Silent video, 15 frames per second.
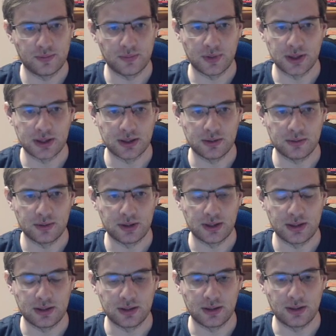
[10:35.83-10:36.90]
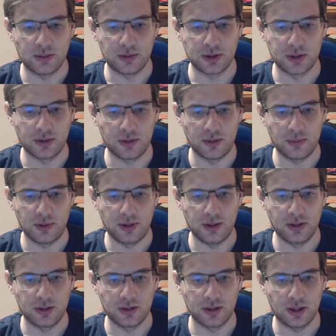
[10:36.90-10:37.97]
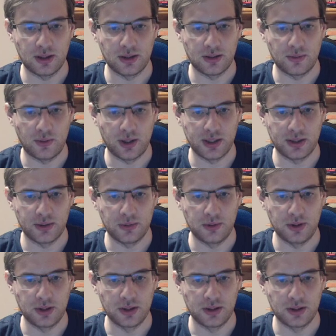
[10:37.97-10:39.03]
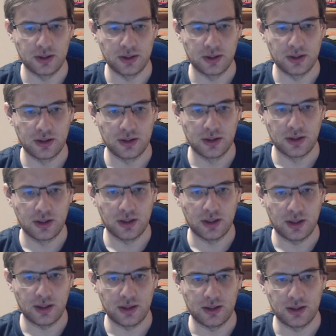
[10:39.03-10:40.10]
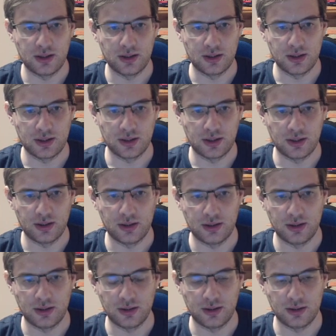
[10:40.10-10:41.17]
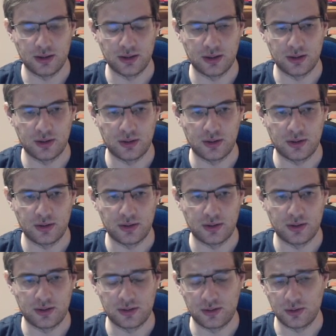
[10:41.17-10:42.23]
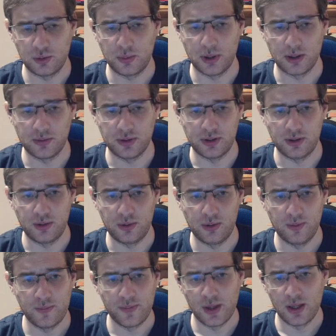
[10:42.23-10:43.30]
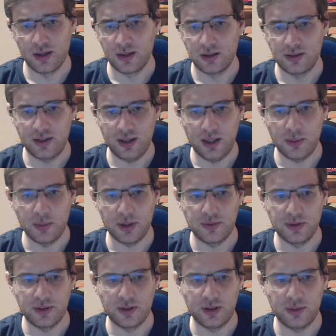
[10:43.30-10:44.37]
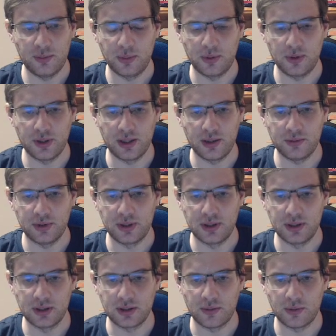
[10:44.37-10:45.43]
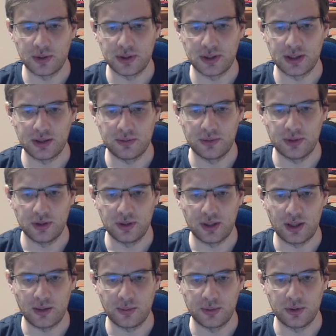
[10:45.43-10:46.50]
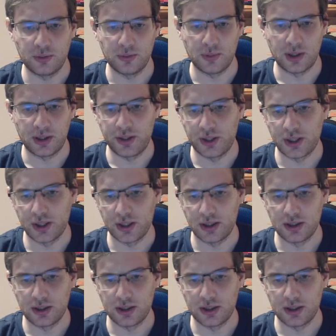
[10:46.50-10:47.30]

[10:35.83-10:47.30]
So it looks normal. White took, and he took back with the rook. Taking back with the e pawn, I would say, wouldn't help too much.